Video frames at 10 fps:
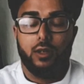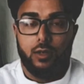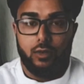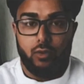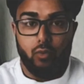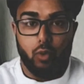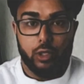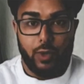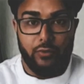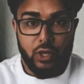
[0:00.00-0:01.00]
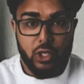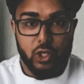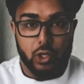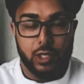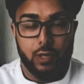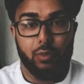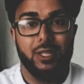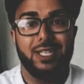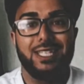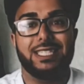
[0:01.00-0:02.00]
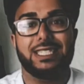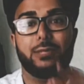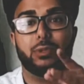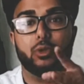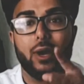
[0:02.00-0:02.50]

to watch my videos. Please subscribe